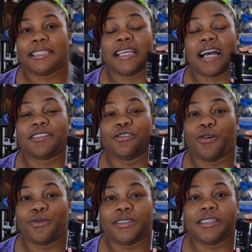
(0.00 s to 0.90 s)
It has
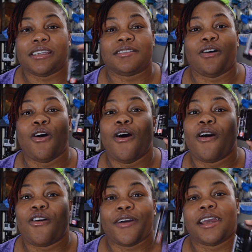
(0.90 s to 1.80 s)
no taste, so
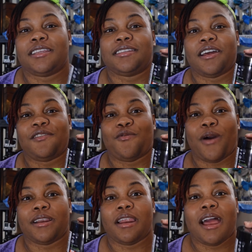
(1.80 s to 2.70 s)
go get yourself
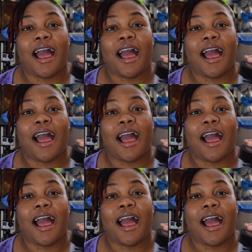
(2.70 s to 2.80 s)
one.